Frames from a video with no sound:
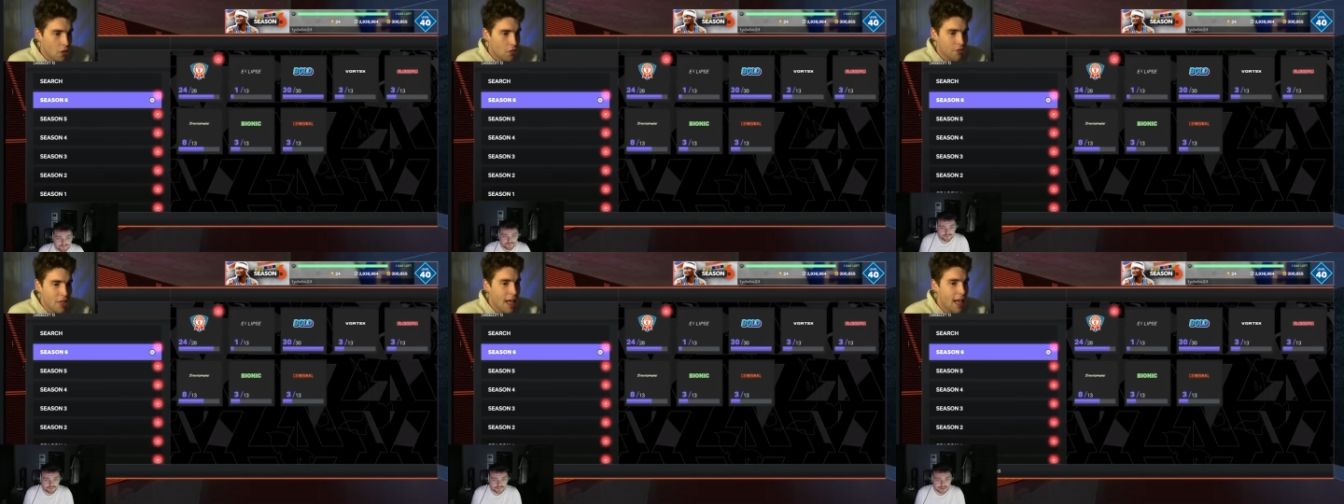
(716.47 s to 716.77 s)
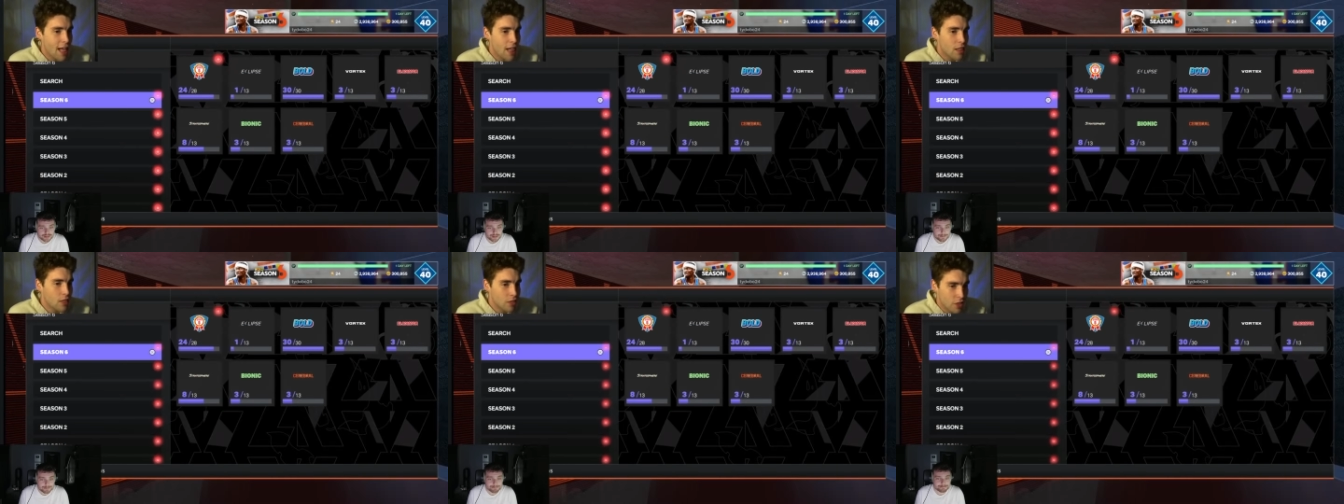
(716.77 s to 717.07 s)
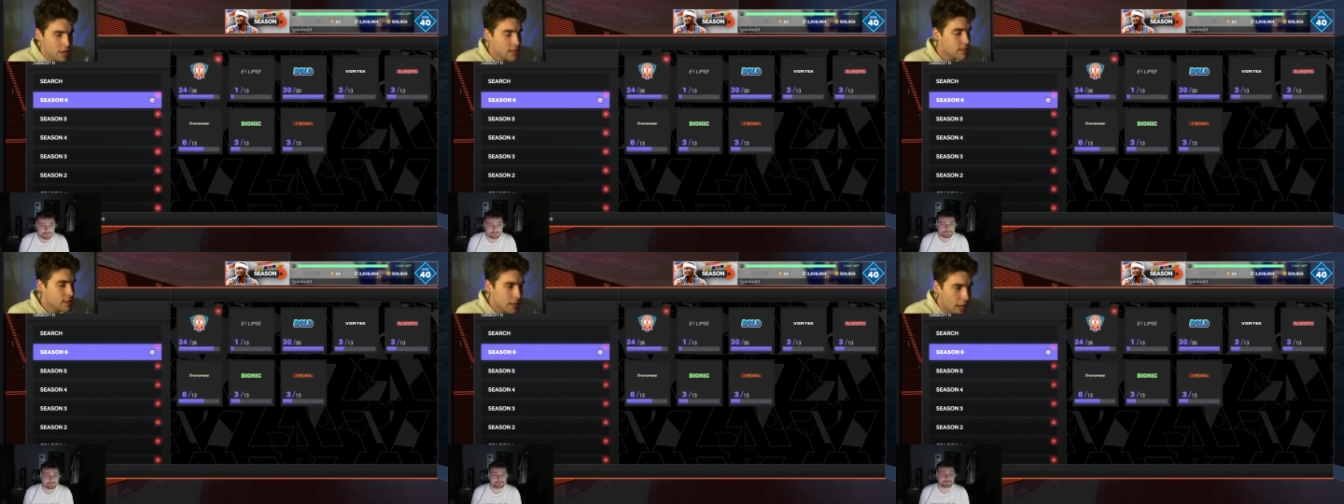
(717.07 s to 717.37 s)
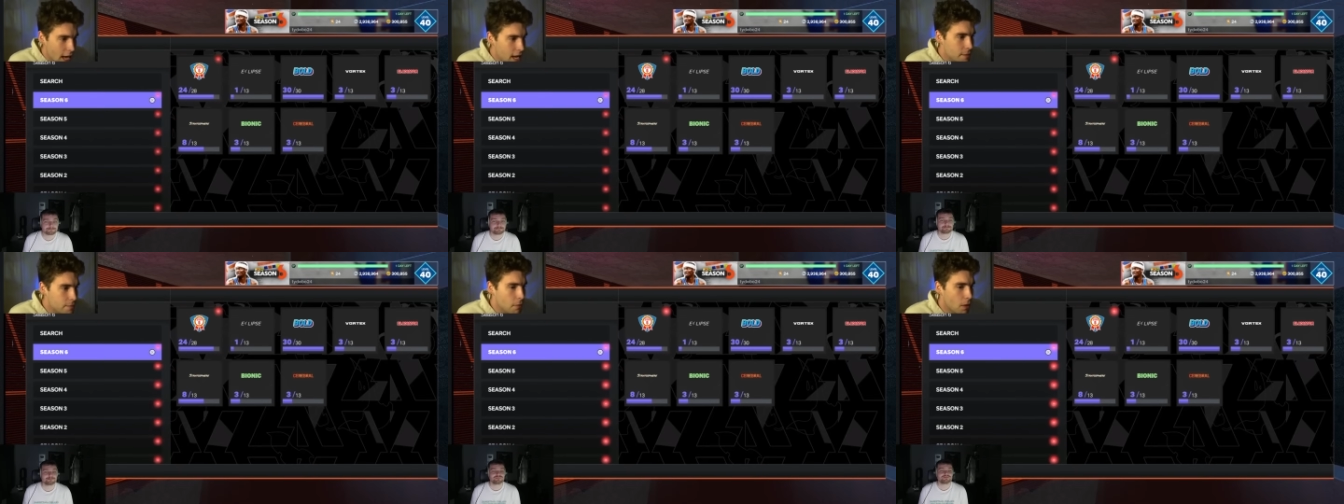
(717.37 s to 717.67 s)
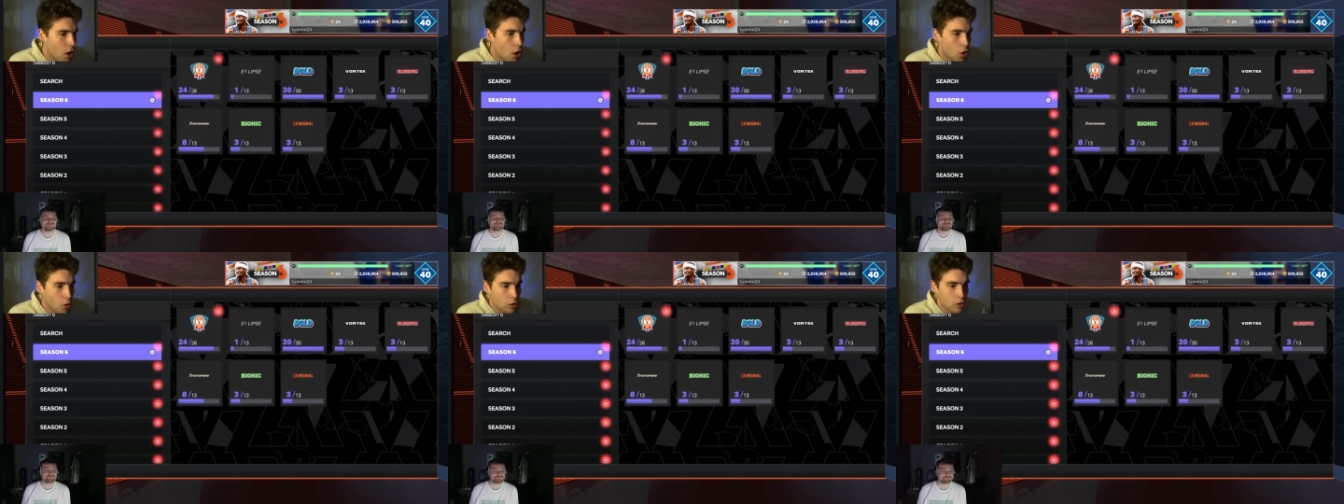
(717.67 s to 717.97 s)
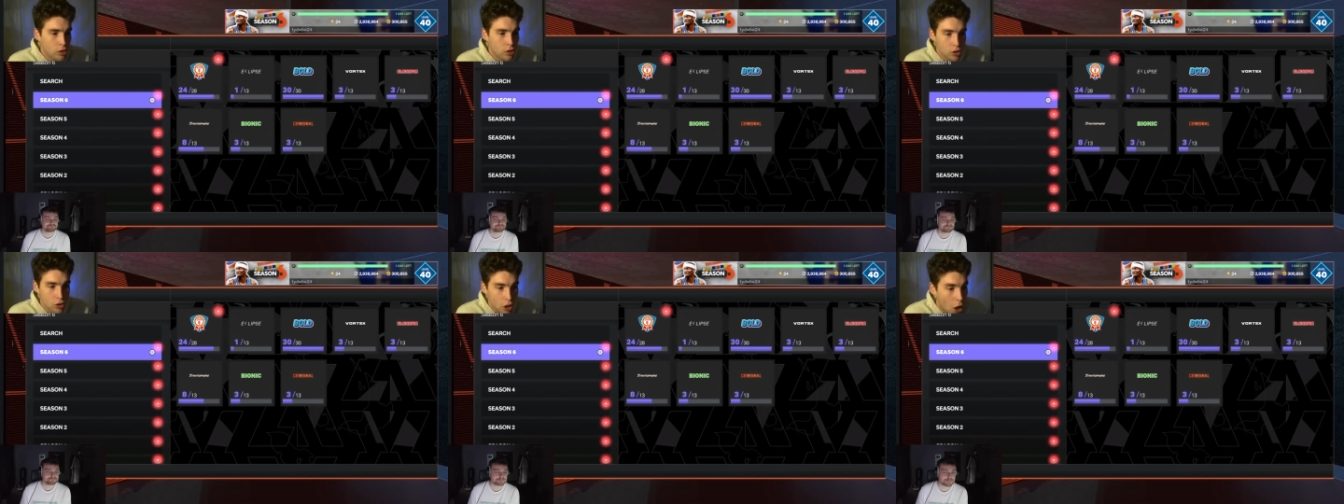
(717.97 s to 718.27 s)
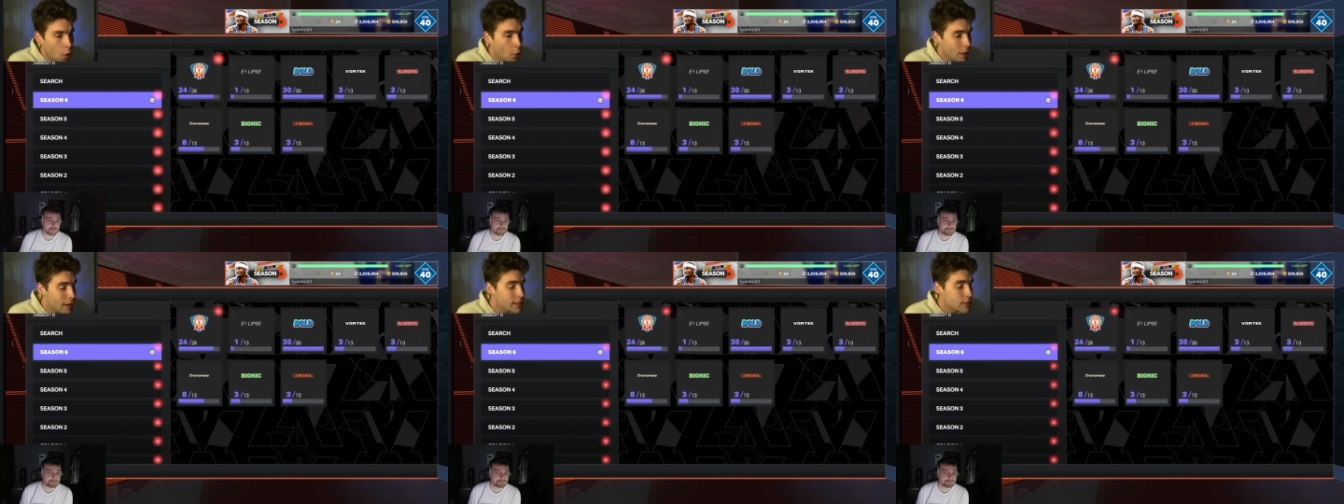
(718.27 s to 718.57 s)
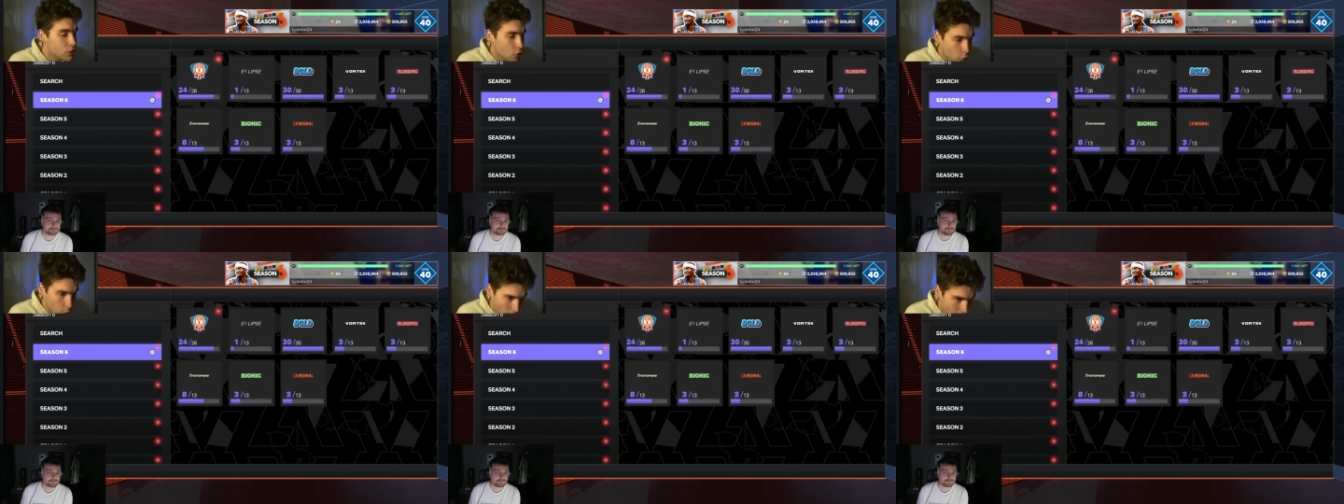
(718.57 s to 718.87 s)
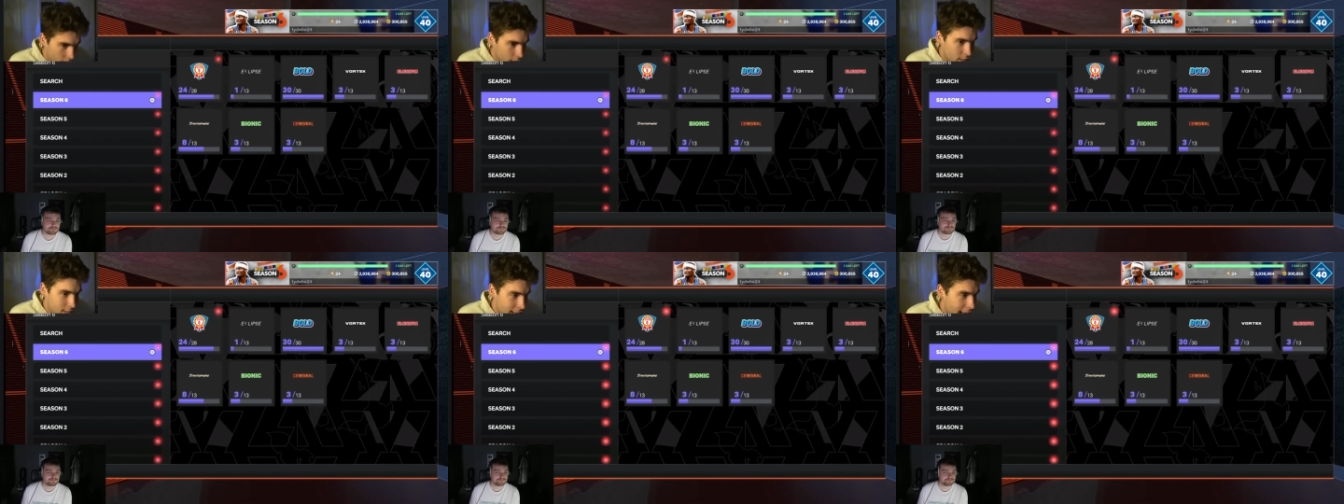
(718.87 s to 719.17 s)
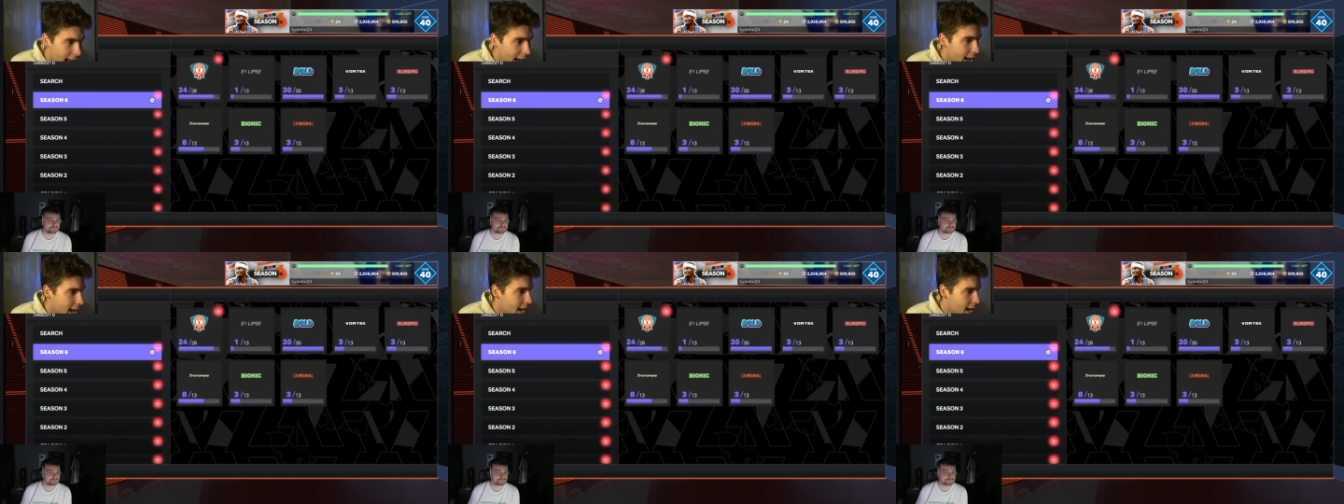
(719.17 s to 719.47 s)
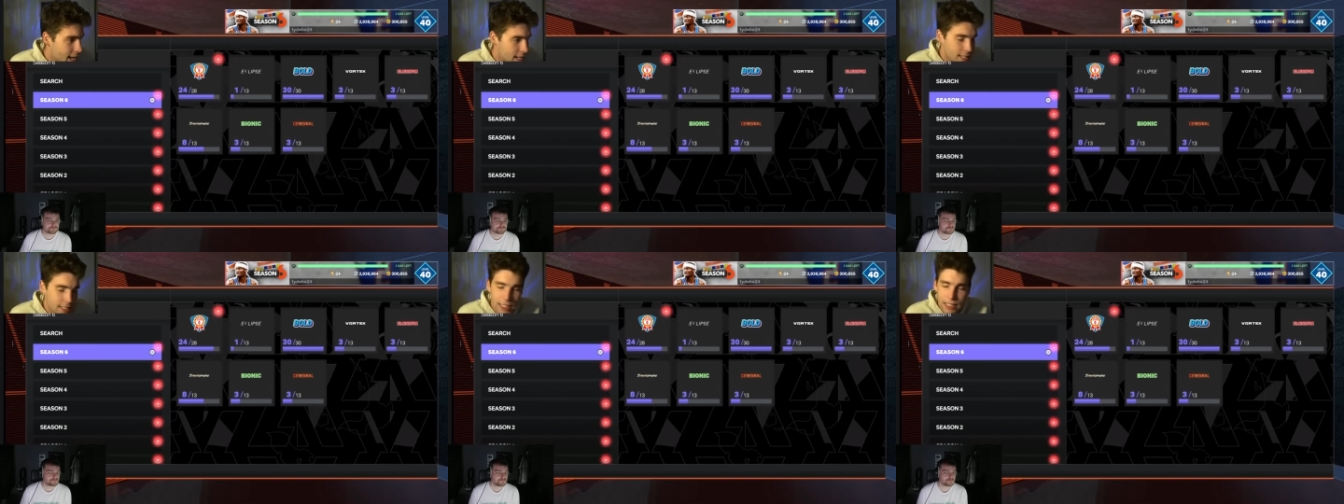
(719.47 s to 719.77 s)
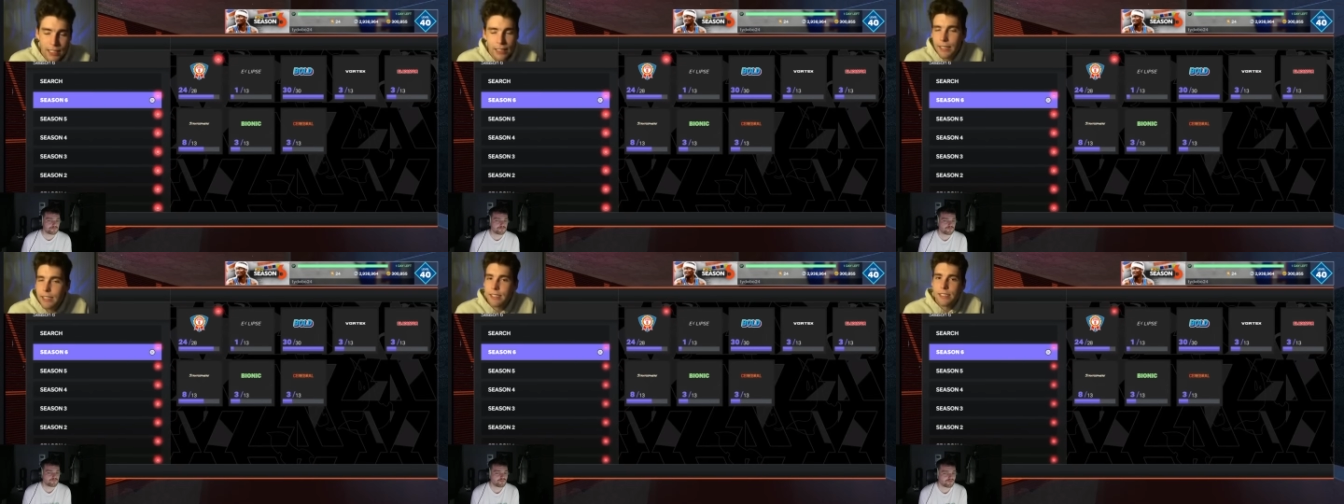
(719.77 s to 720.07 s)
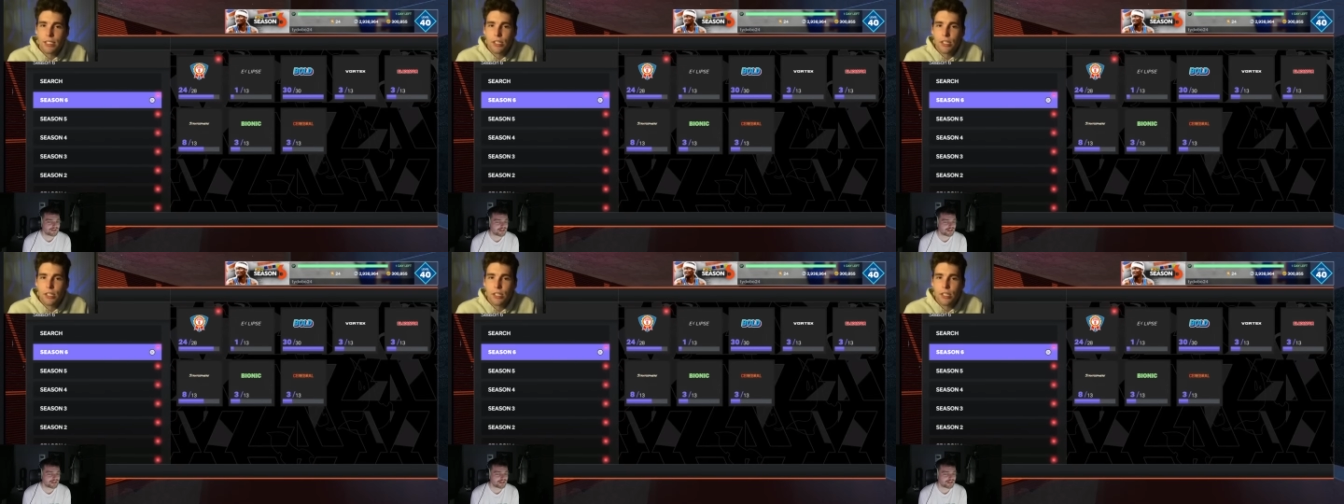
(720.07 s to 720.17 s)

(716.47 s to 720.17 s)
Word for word: that this game mode going to where it's at is going to lead